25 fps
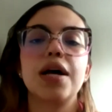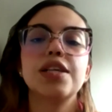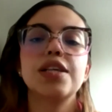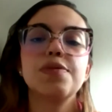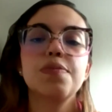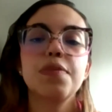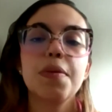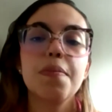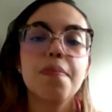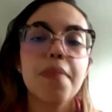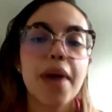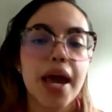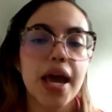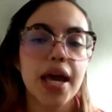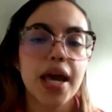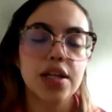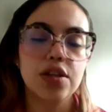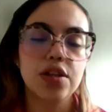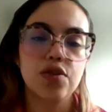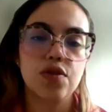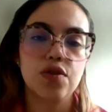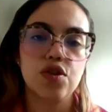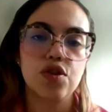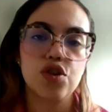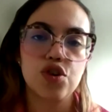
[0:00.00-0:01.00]
must be
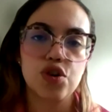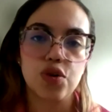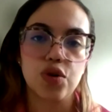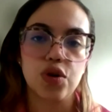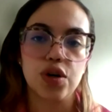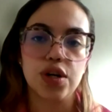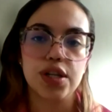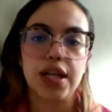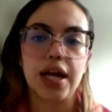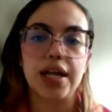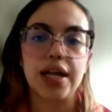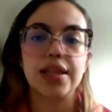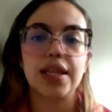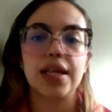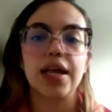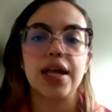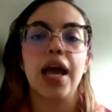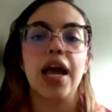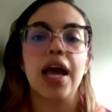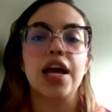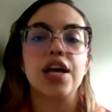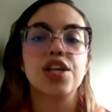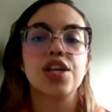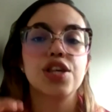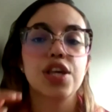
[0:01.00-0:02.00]
made to ensure that
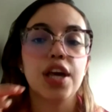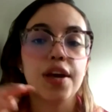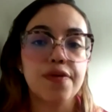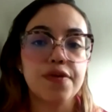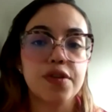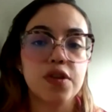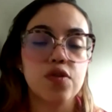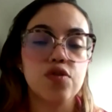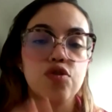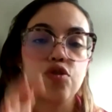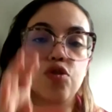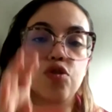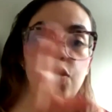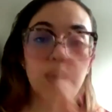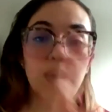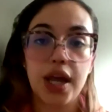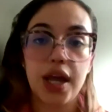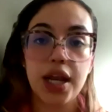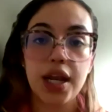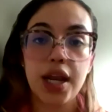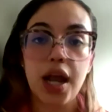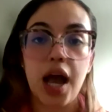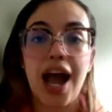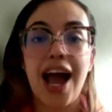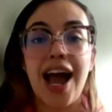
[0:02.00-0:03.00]
the shift to
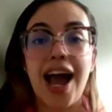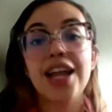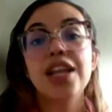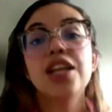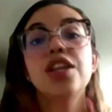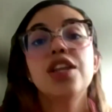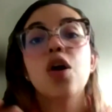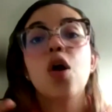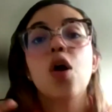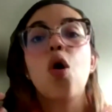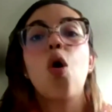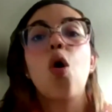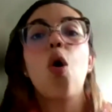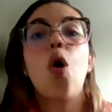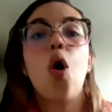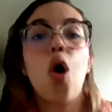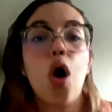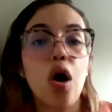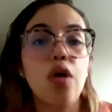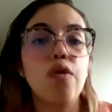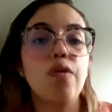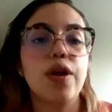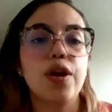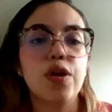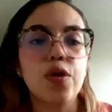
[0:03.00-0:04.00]
green and
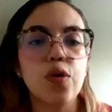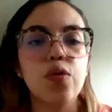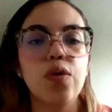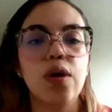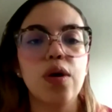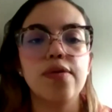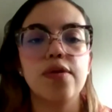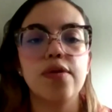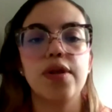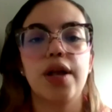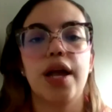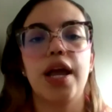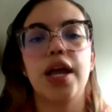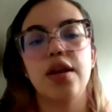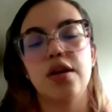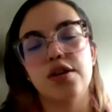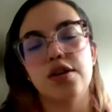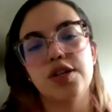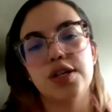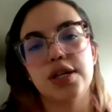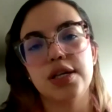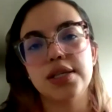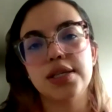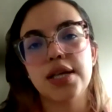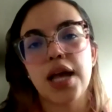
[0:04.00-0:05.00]
or renewable
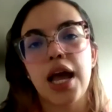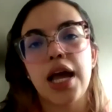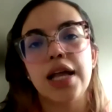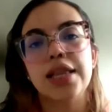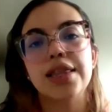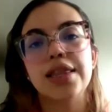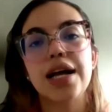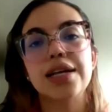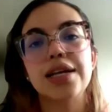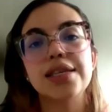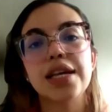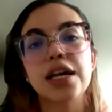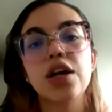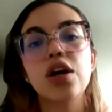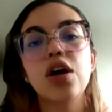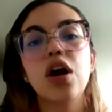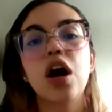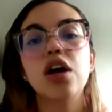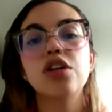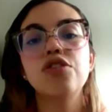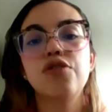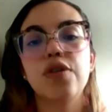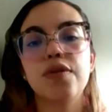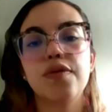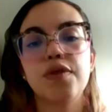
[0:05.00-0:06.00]
energies doesn't
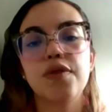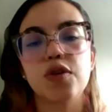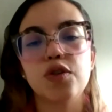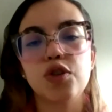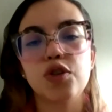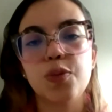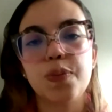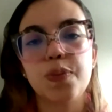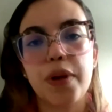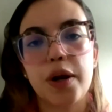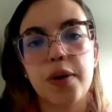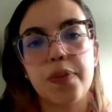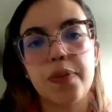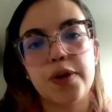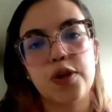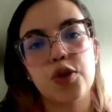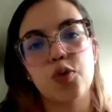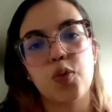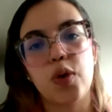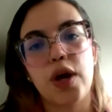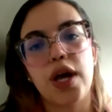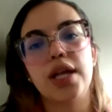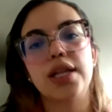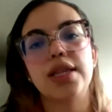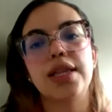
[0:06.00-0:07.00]
contribute to
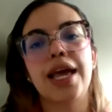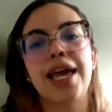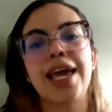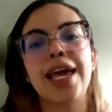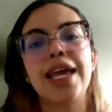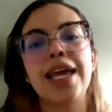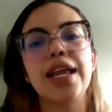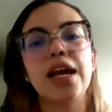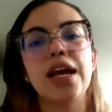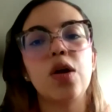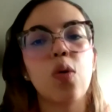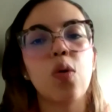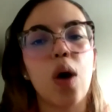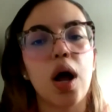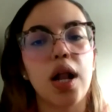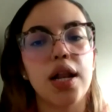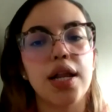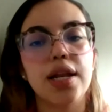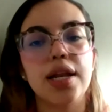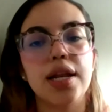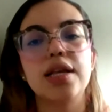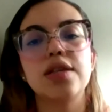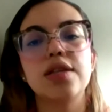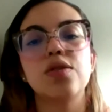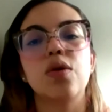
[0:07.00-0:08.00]
perpetuate the
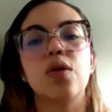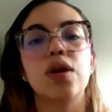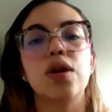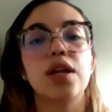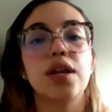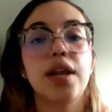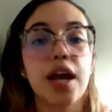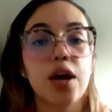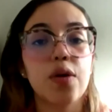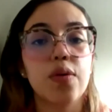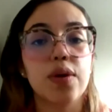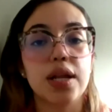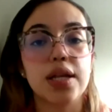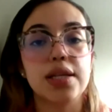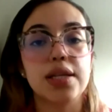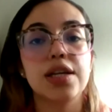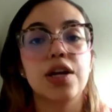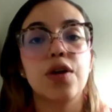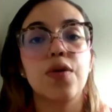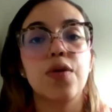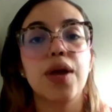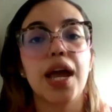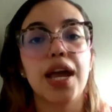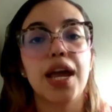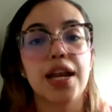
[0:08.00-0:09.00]
inequalities or inequities
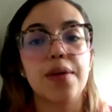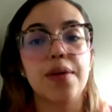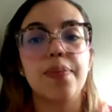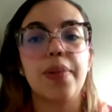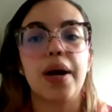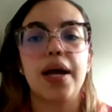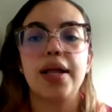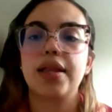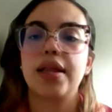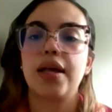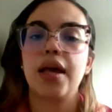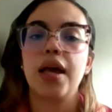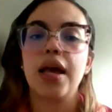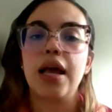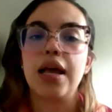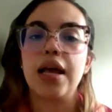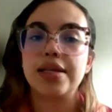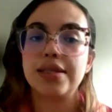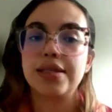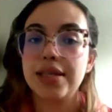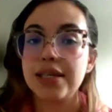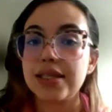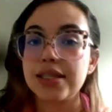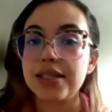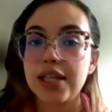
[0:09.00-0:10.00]
created by the
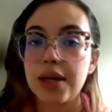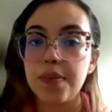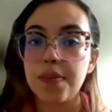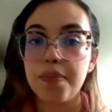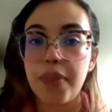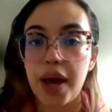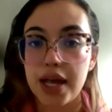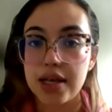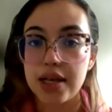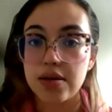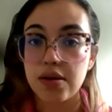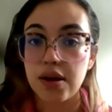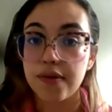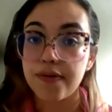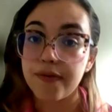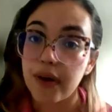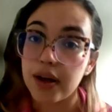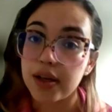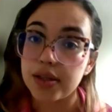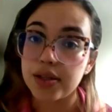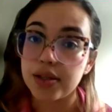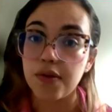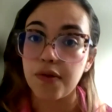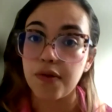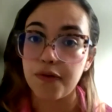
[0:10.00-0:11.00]
system based on
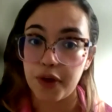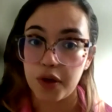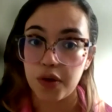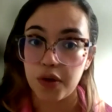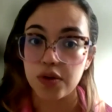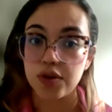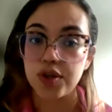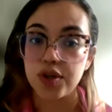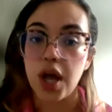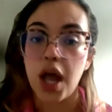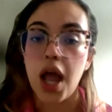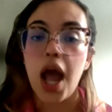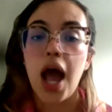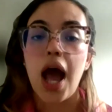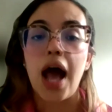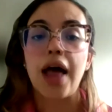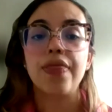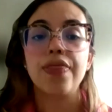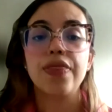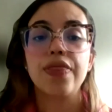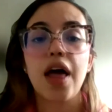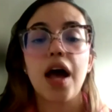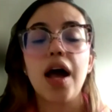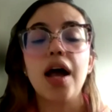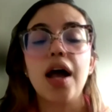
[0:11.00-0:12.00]
fossil fuels.
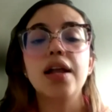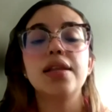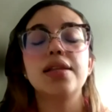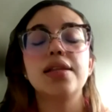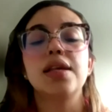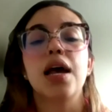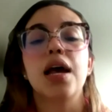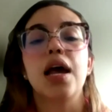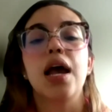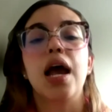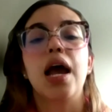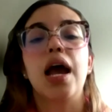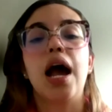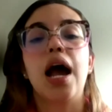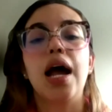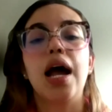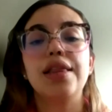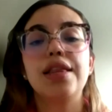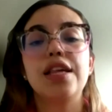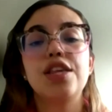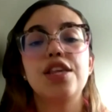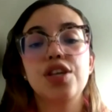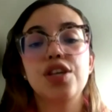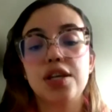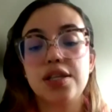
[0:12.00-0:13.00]
And thus,
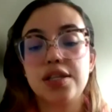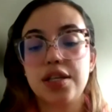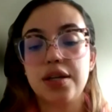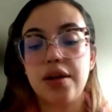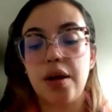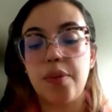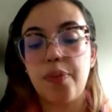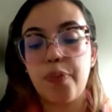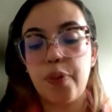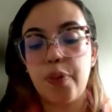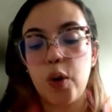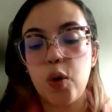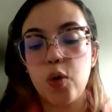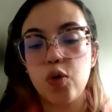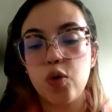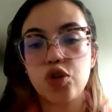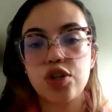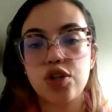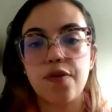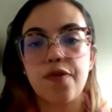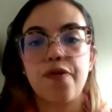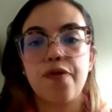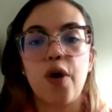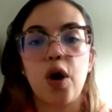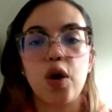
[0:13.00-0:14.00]
the justice
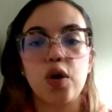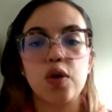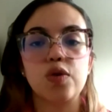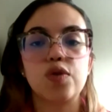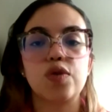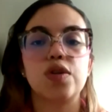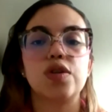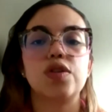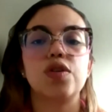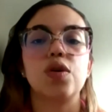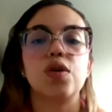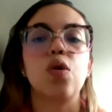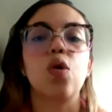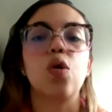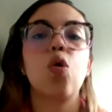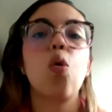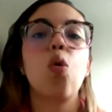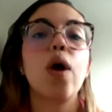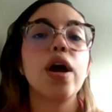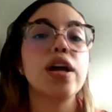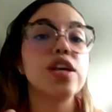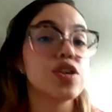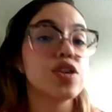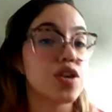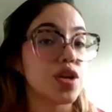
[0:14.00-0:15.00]
approach focuses on
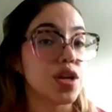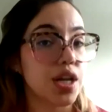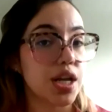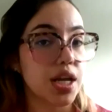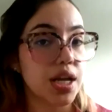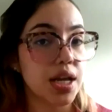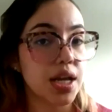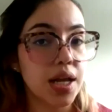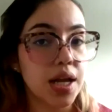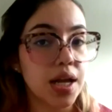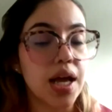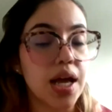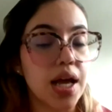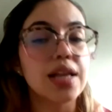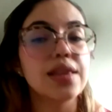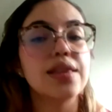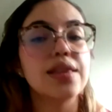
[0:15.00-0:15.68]
questioning